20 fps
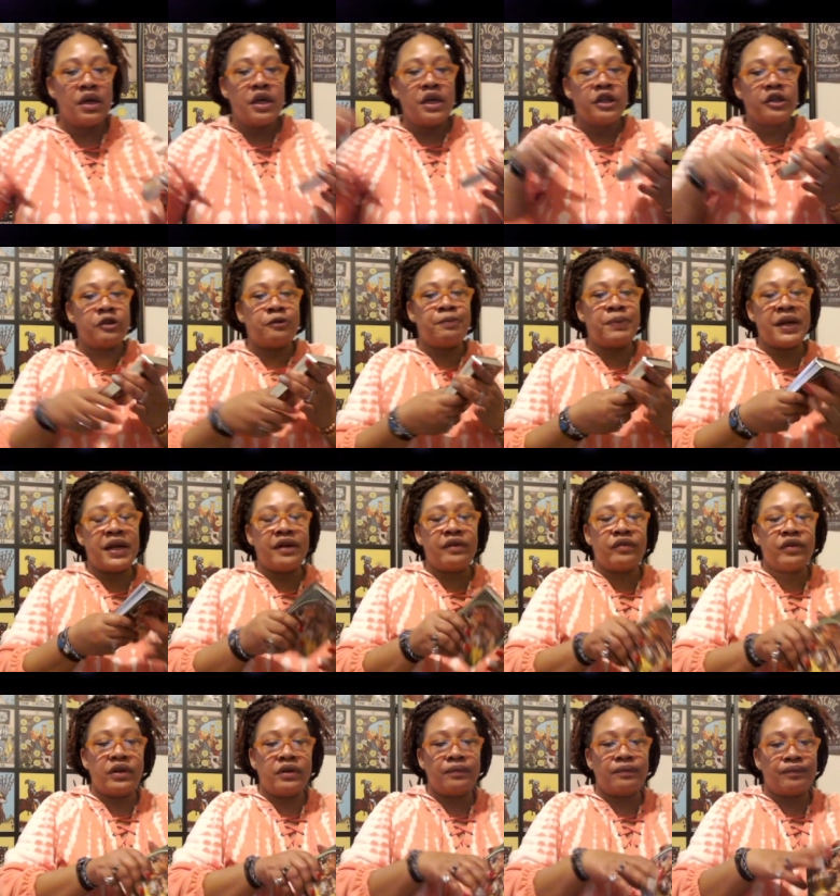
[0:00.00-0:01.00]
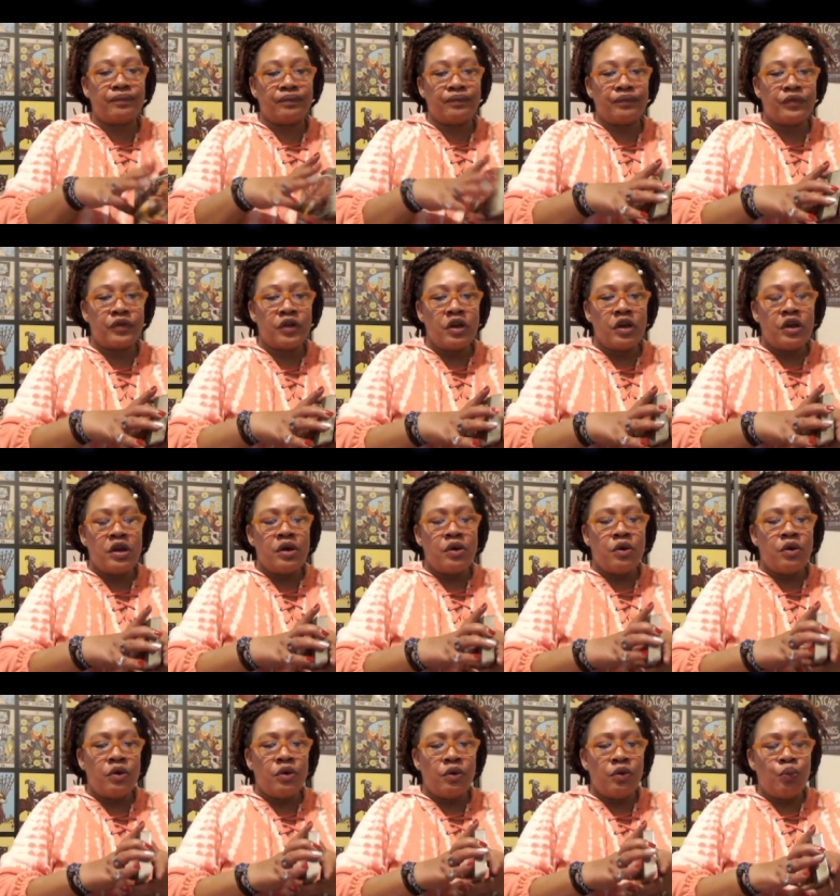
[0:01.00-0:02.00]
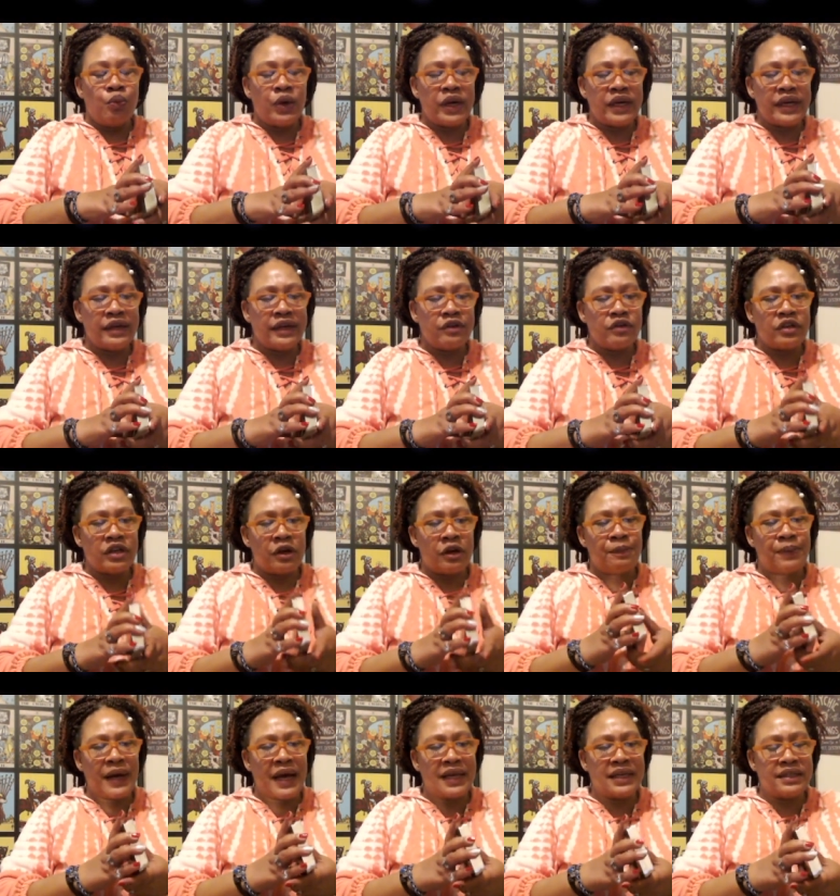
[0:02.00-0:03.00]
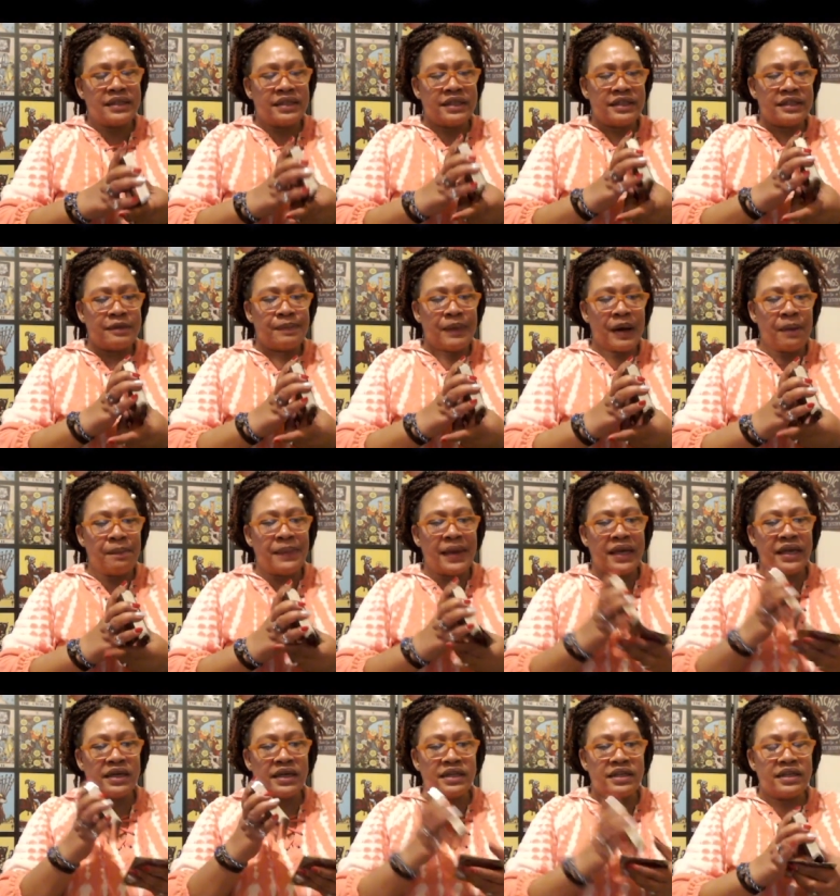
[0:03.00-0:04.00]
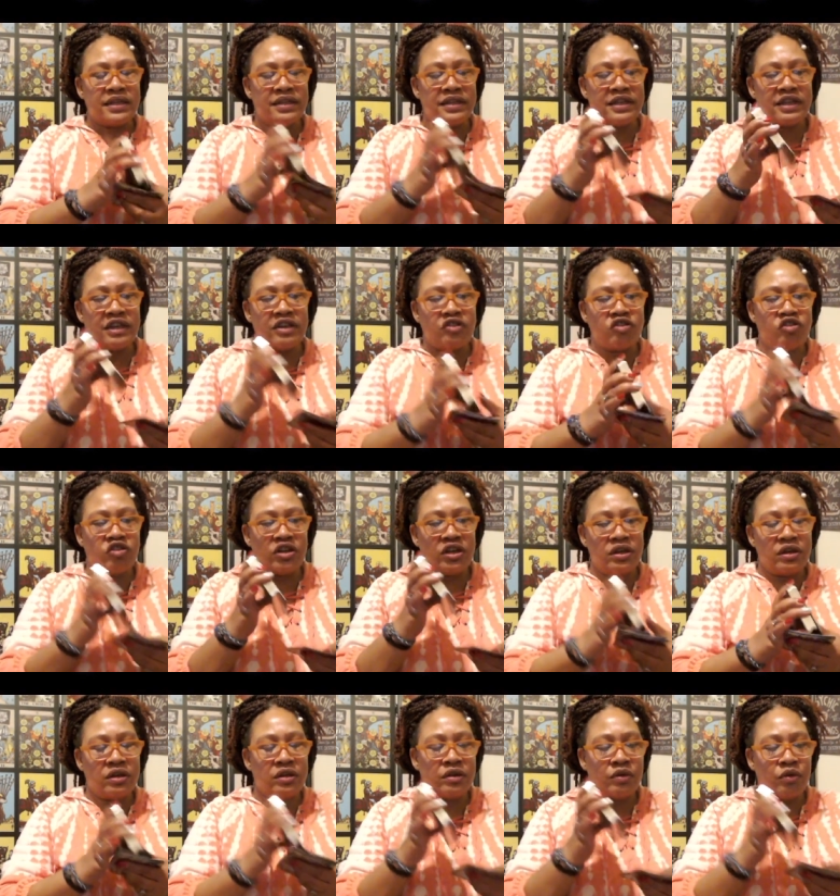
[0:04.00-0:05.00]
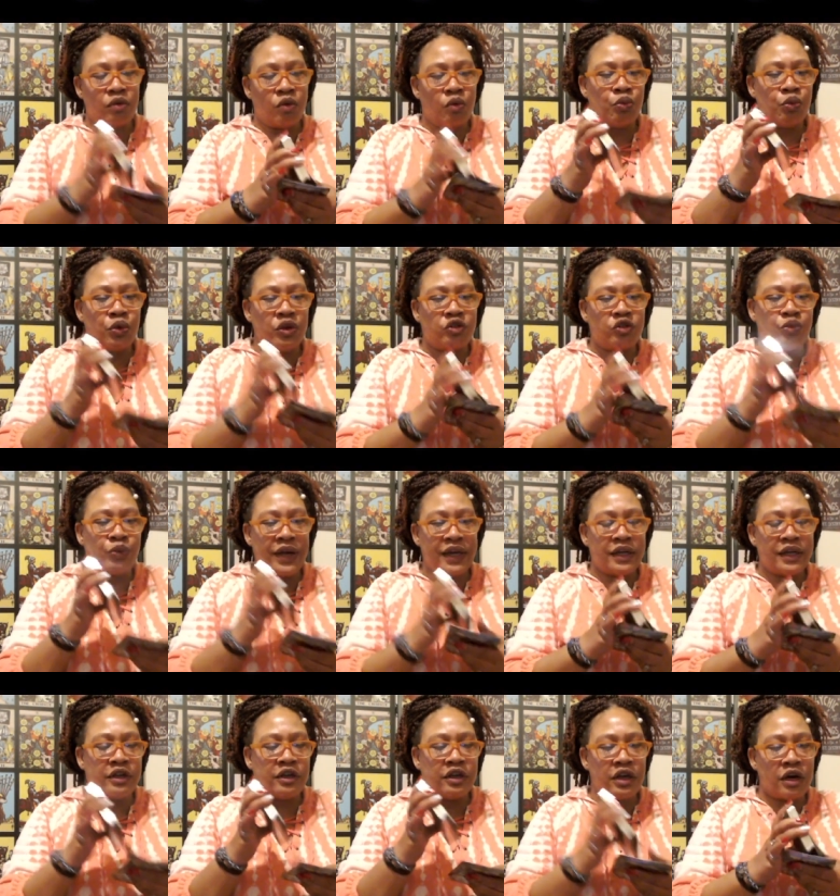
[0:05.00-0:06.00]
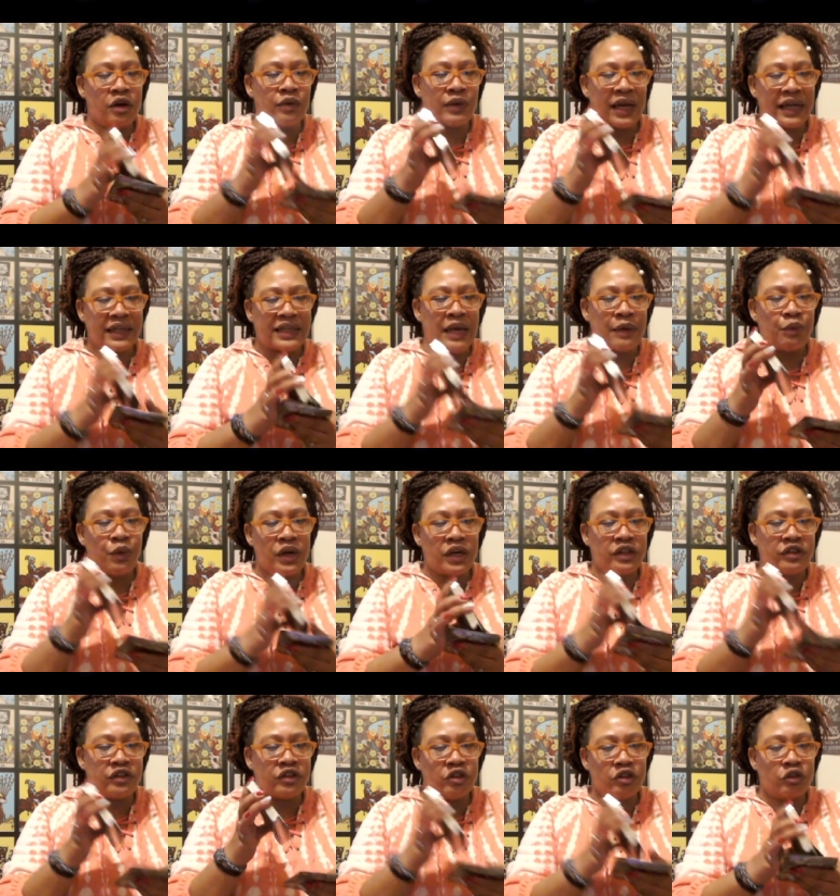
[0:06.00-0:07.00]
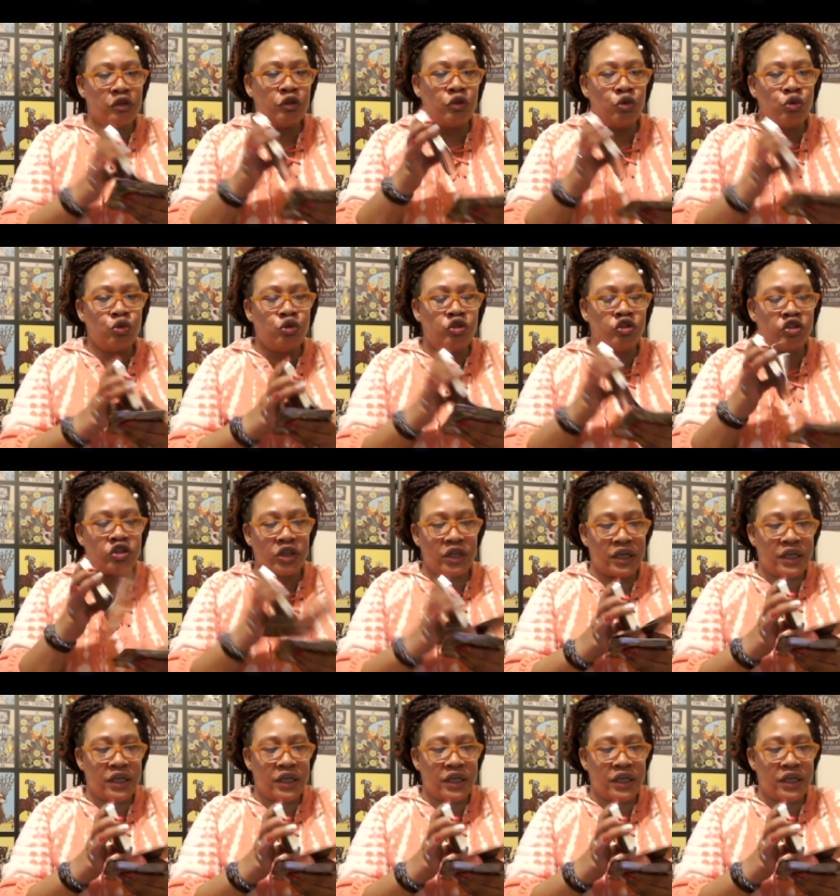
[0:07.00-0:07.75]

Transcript: Spirit, what can you tell Pisces about making a decision on which way to go? Like they want a solution.